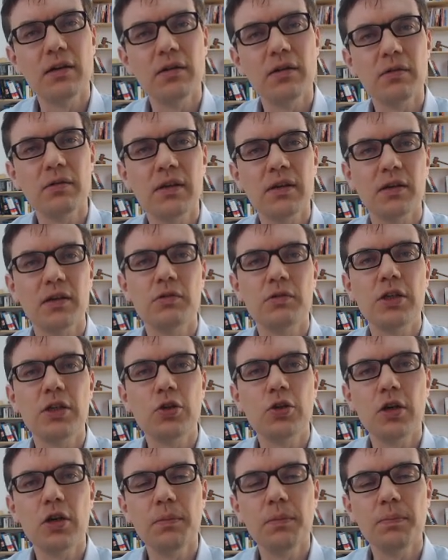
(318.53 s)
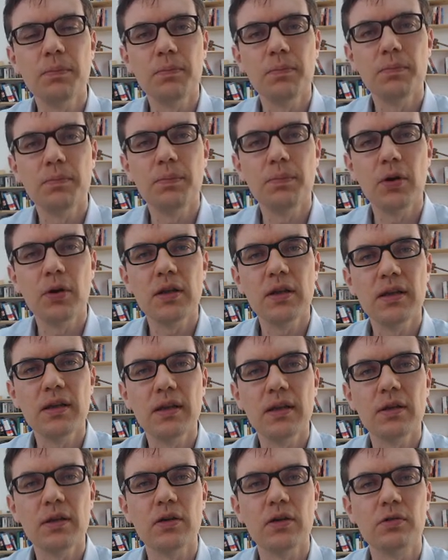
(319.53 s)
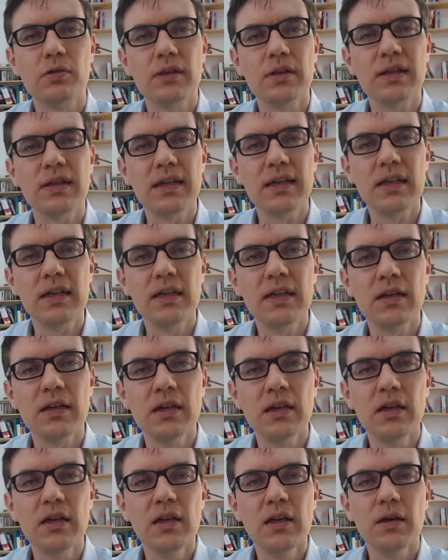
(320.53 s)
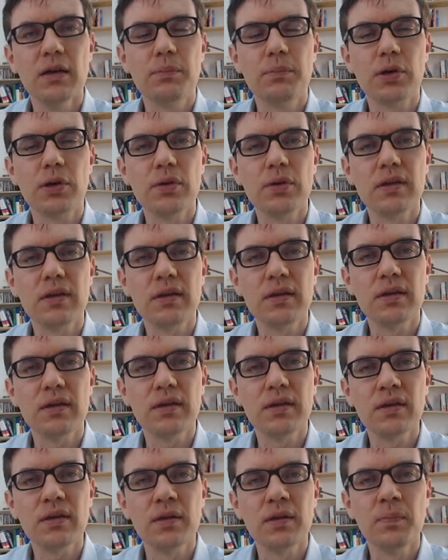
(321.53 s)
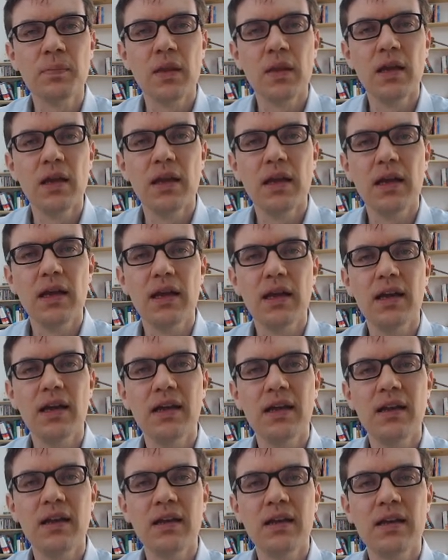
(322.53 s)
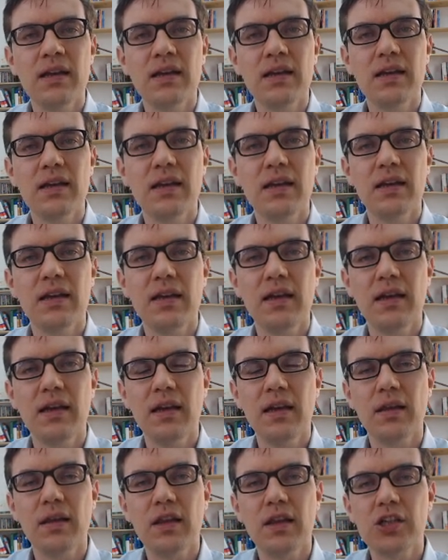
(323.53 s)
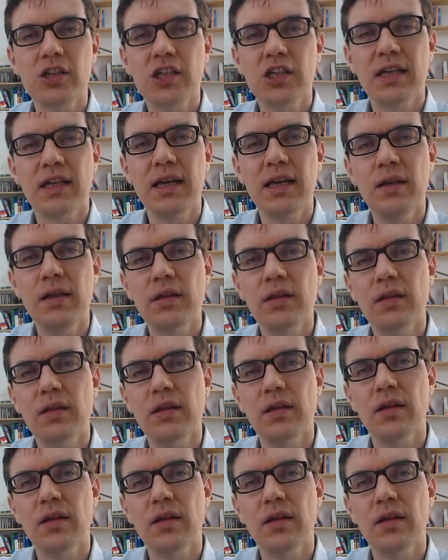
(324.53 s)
return politics or recycling processes. And in such a case,